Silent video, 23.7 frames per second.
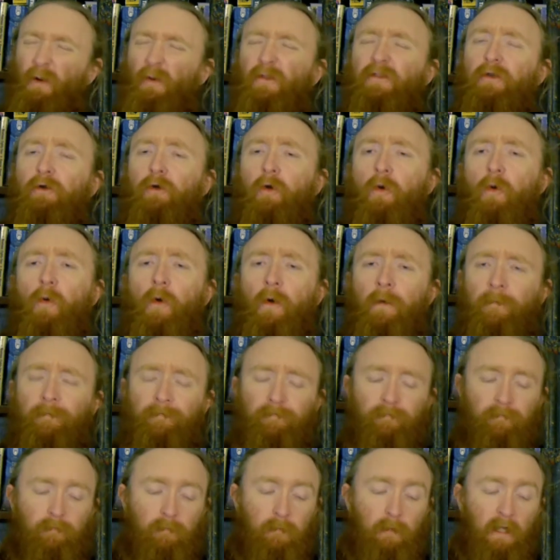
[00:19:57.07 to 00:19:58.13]
"I want to
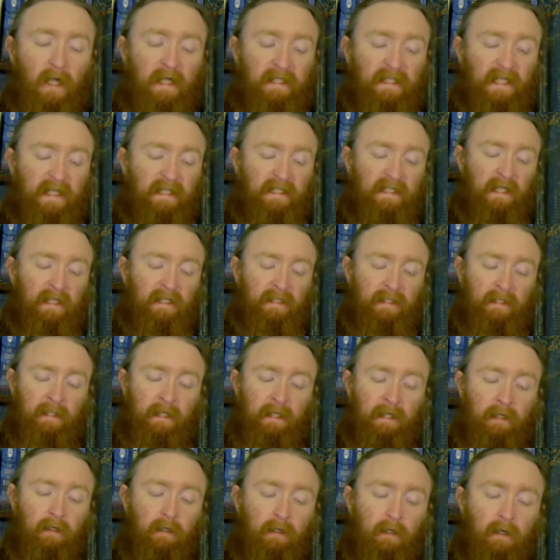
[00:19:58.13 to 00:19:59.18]
go," I said
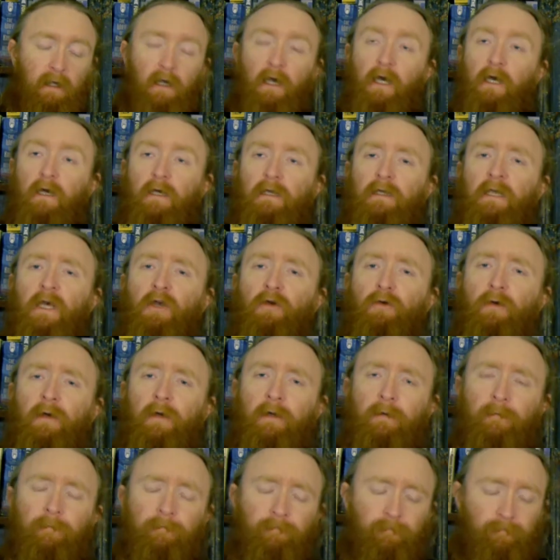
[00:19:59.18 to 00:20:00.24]
sullenly.
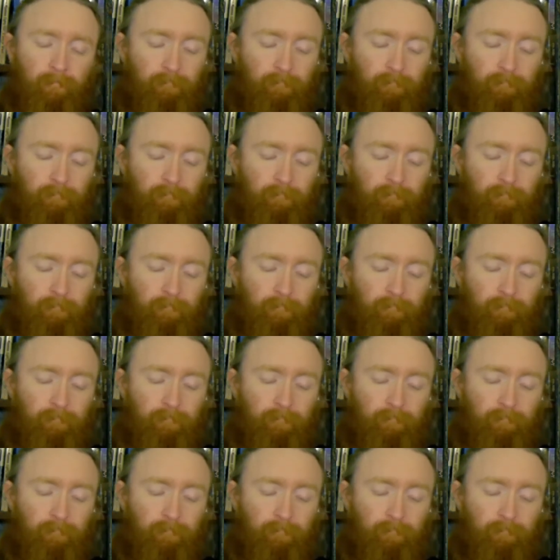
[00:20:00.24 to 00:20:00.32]
"Now."